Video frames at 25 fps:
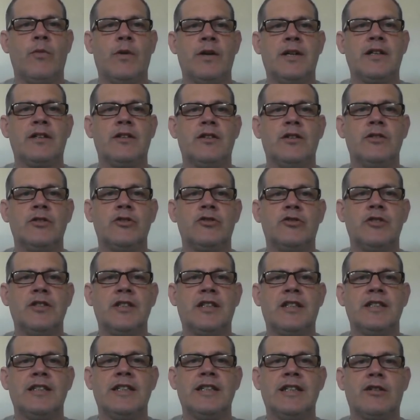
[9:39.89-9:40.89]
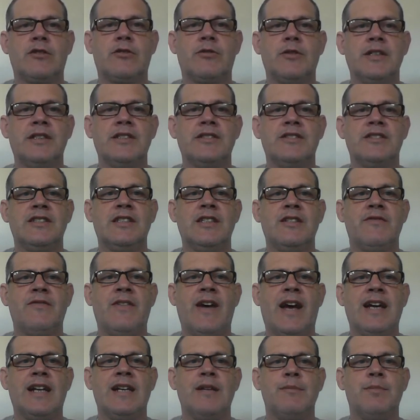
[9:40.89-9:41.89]
when a country can increase the
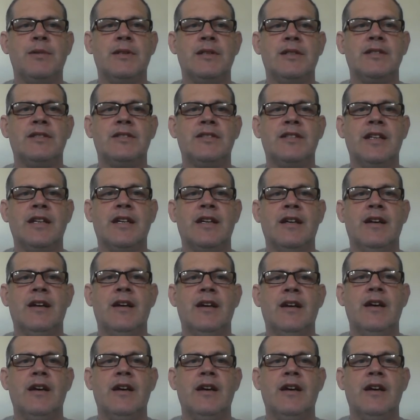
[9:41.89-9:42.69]
availability